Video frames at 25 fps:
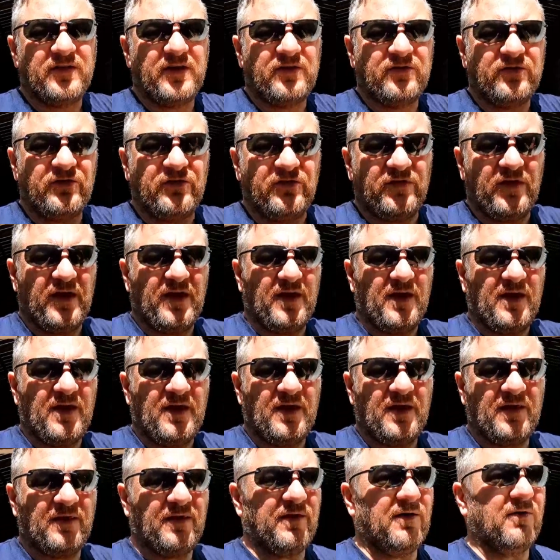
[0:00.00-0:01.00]
sensors, they
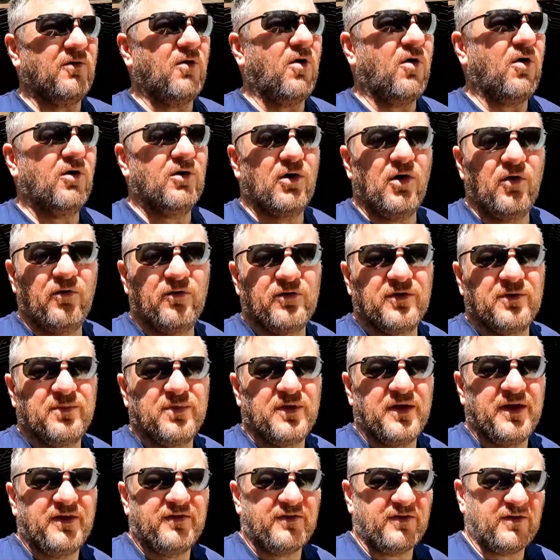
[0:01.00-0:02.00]
they're all over the
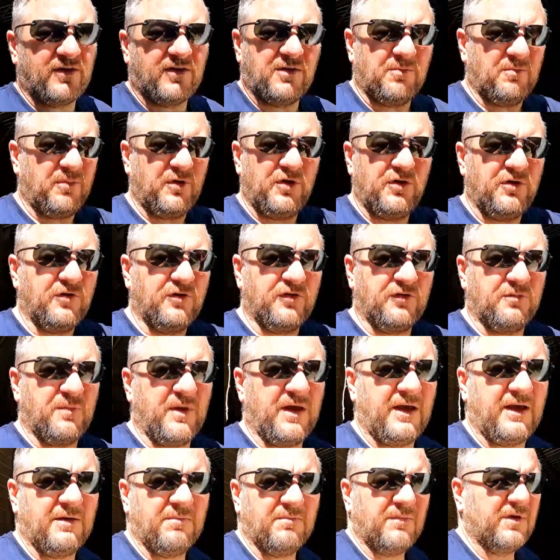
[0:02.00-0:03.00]
place. The computer's
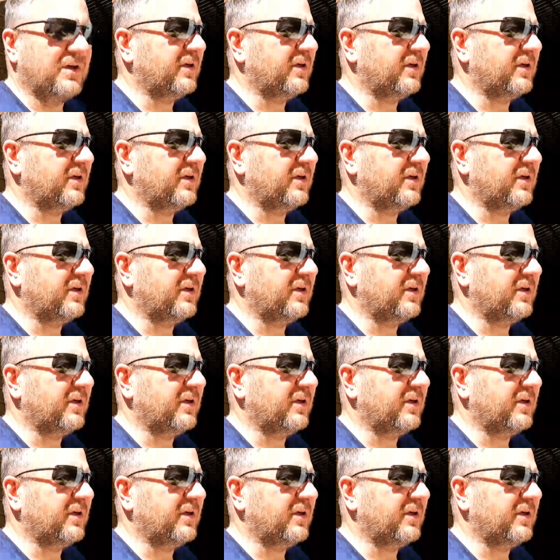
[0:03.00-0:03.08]
making